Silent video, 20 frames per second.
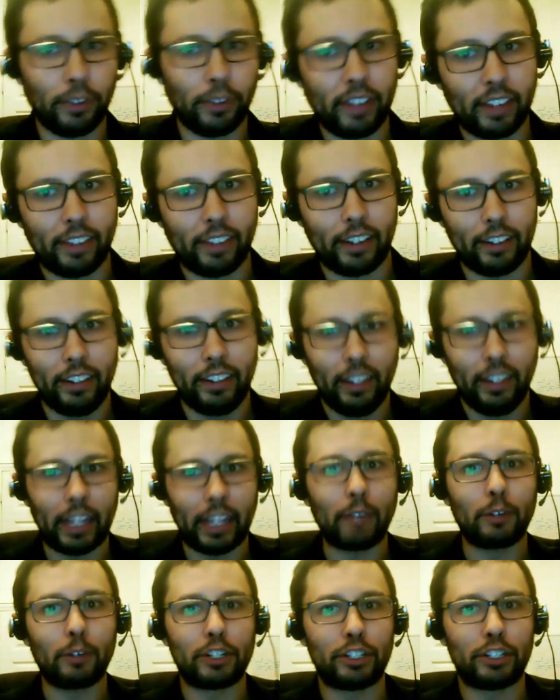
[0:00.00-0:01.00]
think that
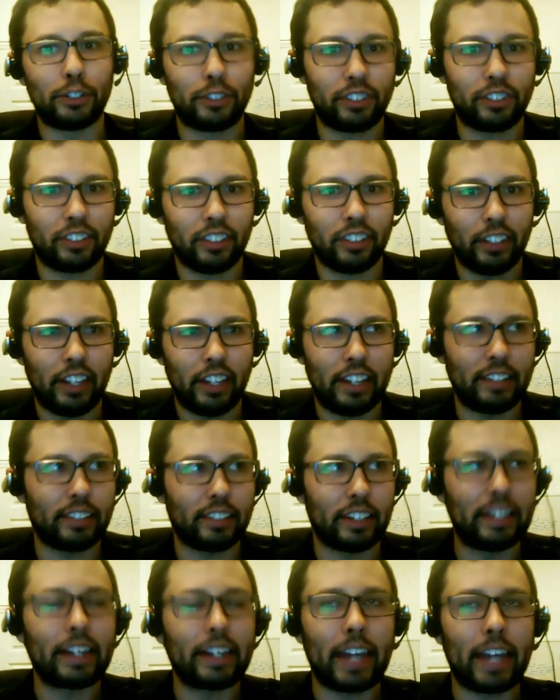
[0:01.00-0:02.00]
language use is
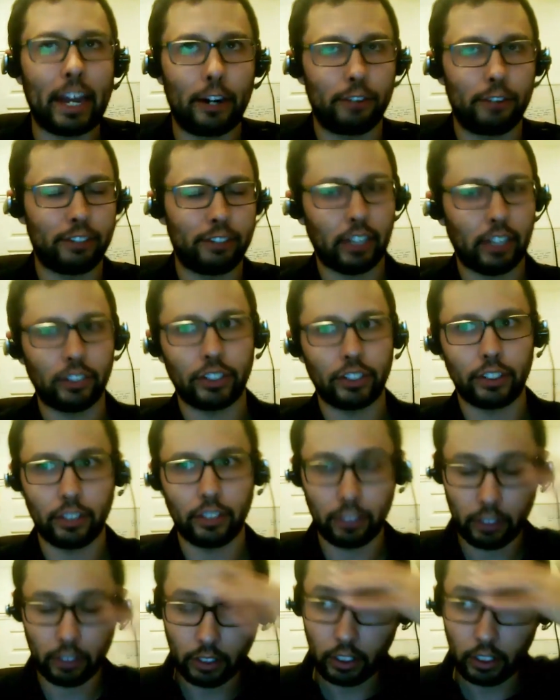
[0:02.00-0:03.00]
an indicator of
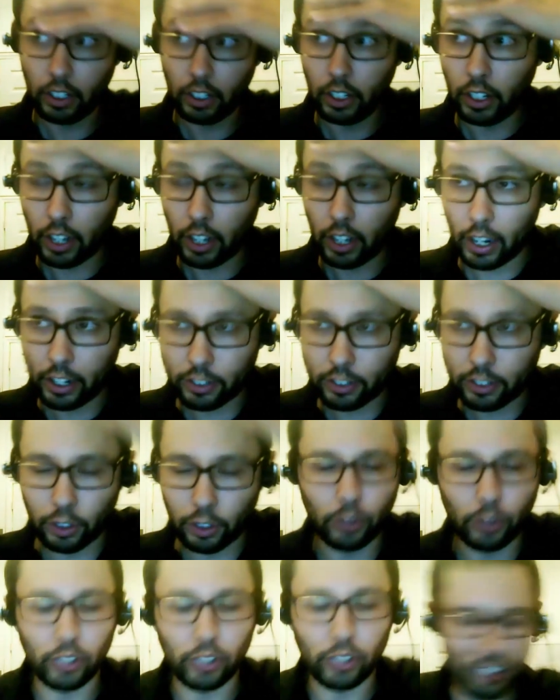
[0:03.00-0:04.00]
intelligence. So
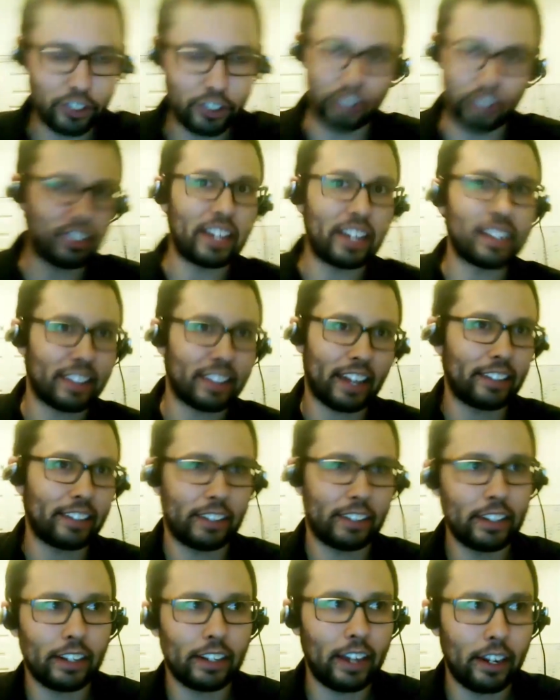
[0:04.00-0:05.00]
let's just say that that's the
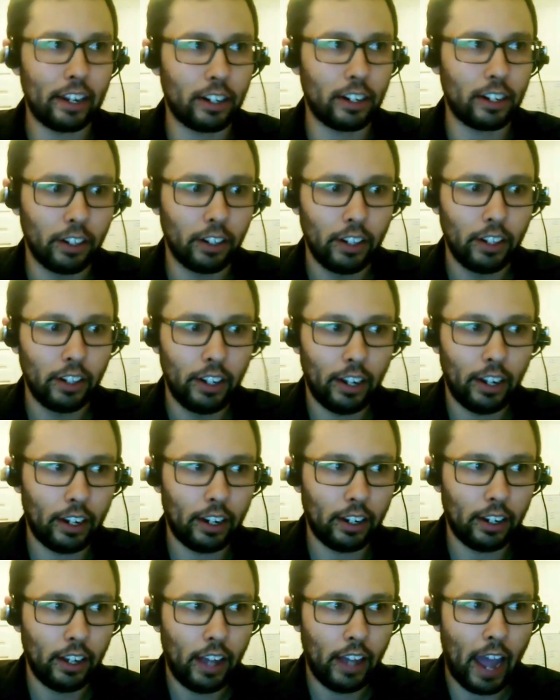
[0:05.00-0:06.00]
indicator,
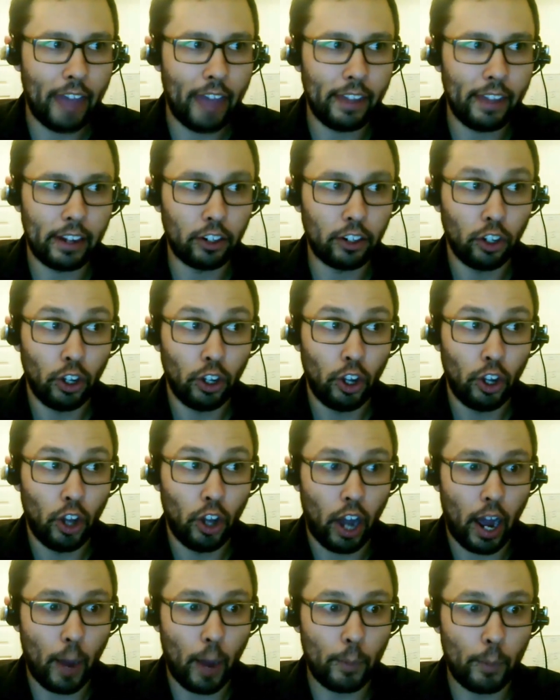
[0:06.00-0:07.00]
and then
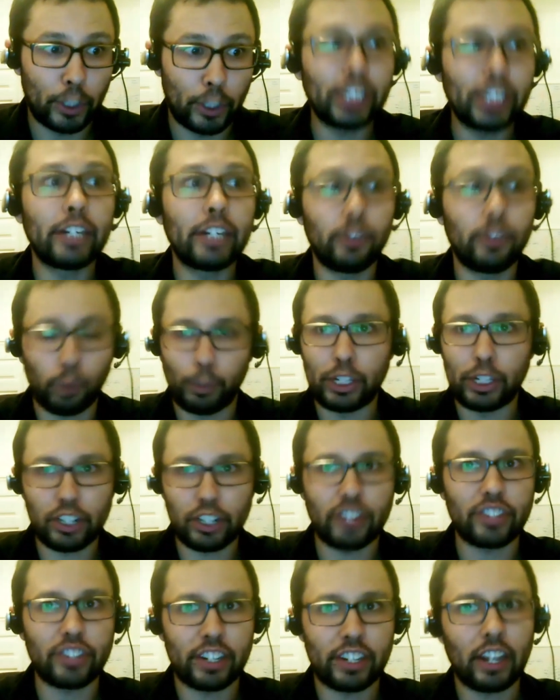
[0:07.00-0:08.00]
a machine will be
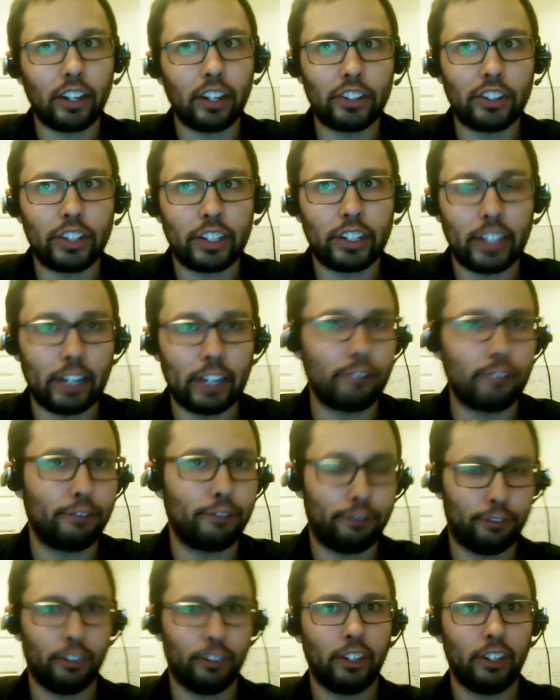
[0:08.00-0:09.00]
judged intelligent
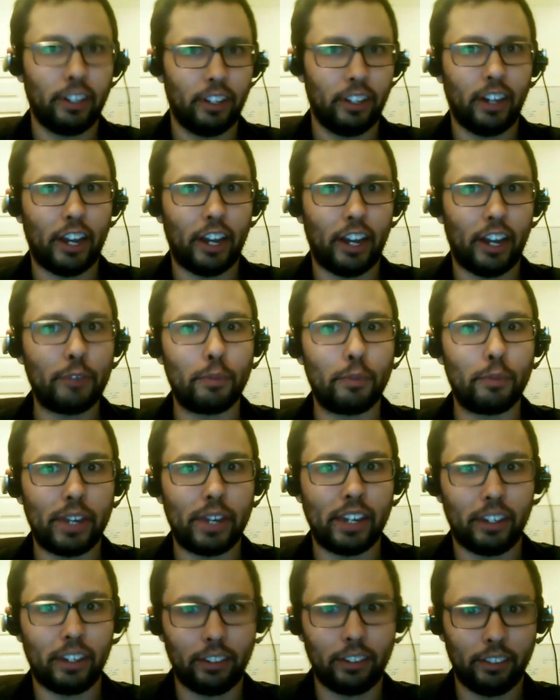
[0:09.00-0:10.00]
if a human
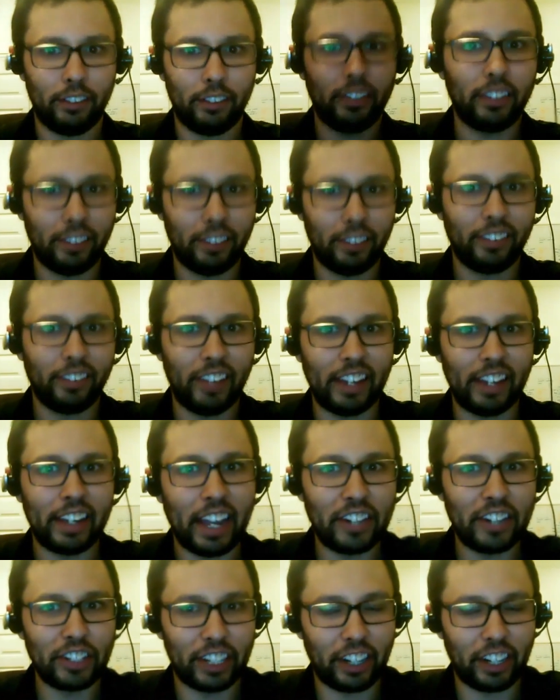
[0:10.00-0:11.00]
being
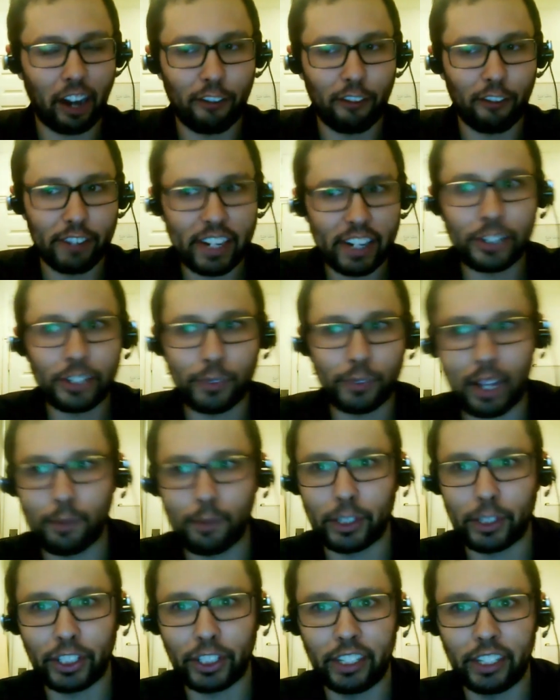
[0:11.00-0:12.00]
engaging in a conversation with that
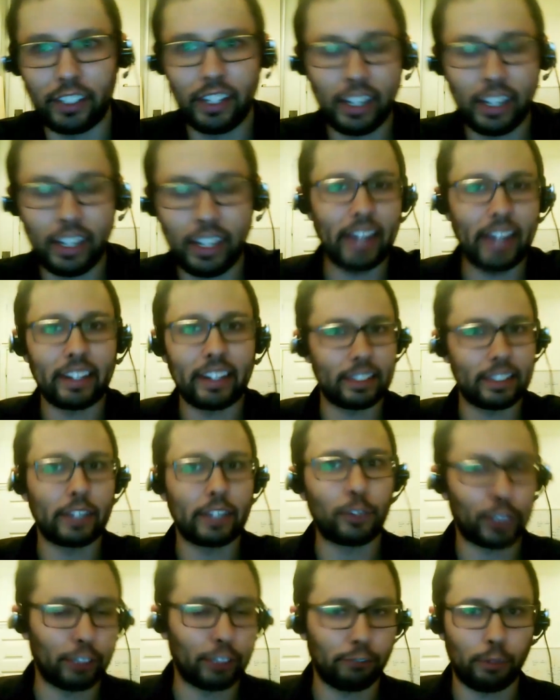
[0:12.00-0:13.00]
machine can't
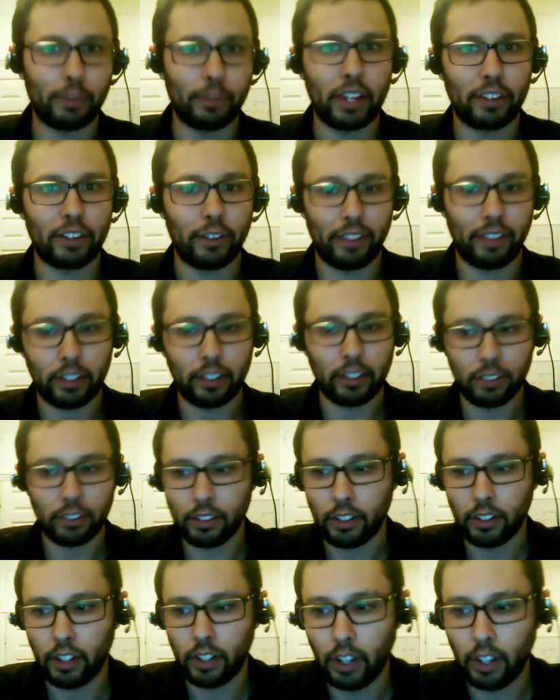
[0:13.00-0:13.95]
distinguish it from the other things.